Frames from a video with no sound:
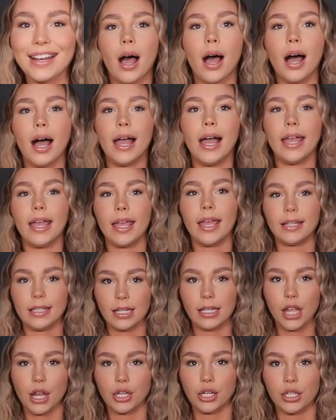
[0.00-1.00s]
I
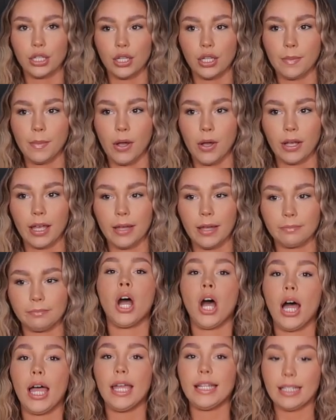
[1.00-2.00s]
did go to the supermarket.
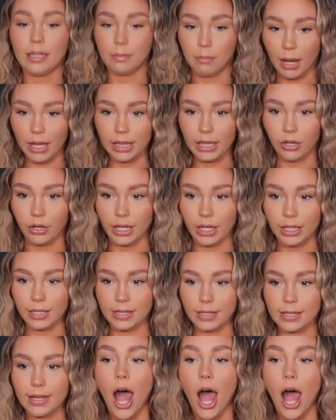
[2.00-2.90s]
I did buy the ingredients.